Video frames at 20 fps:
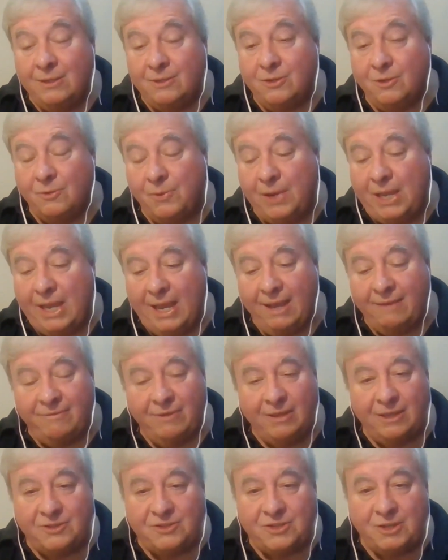So we have
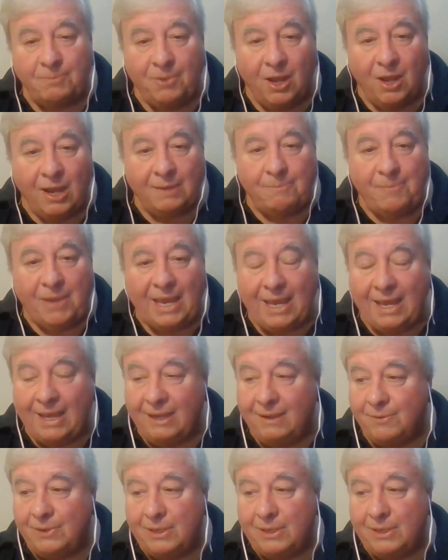a Ziploc bag.